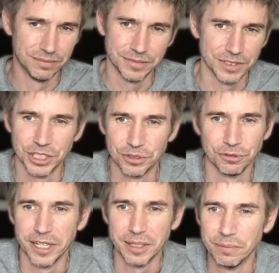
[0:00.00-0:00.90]
just
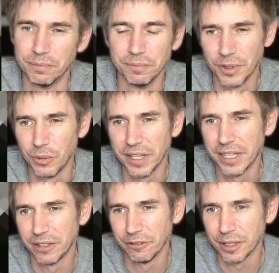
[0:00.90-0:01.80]
write them the way that
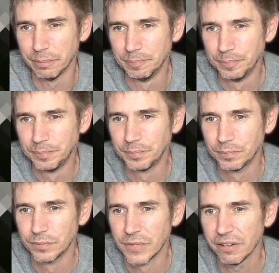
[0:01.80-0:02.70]
it read them.
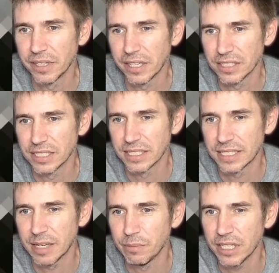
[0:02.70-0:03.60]
Everything else is the
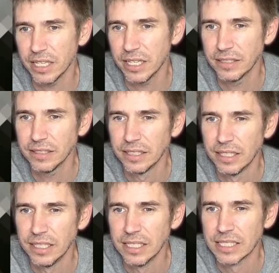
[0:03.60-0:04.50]
same, but then
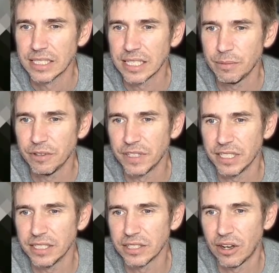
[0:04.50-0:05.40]
some of
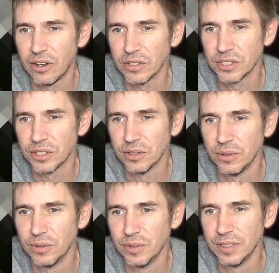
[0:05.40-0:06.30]
these
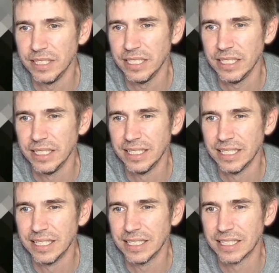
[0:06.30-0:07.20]
also need
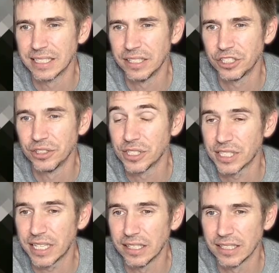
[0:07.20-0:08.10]
this additional
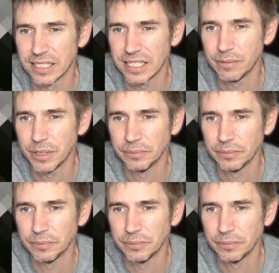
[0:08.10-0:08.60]
scale assignment.